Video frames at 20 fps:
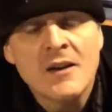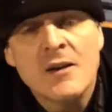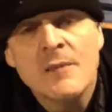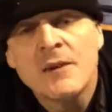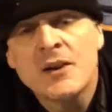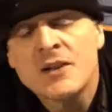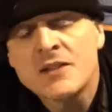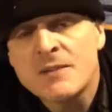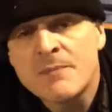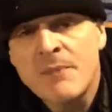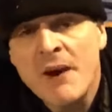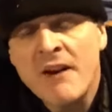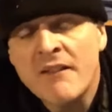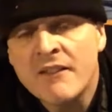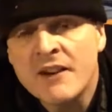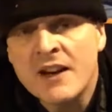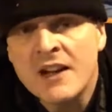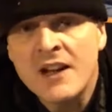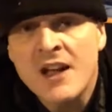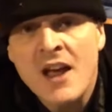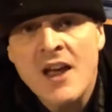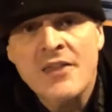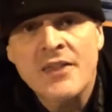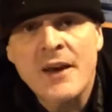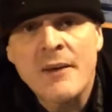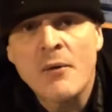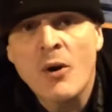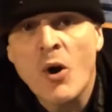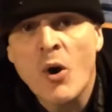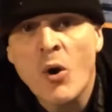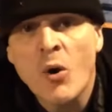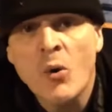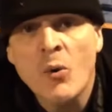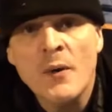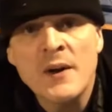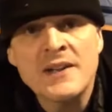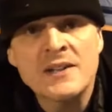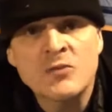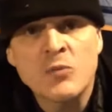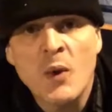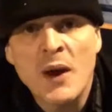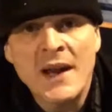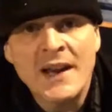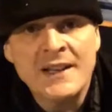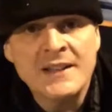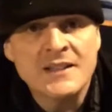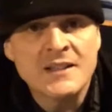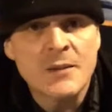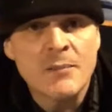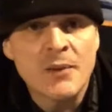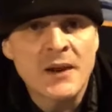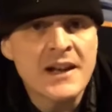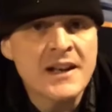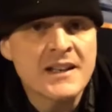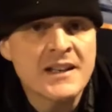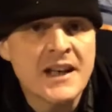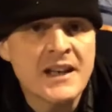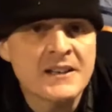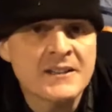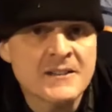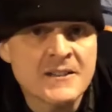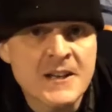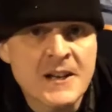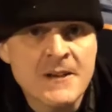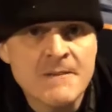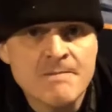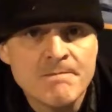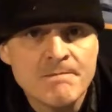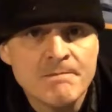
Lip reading: Because apparently they were always willing to plead guilty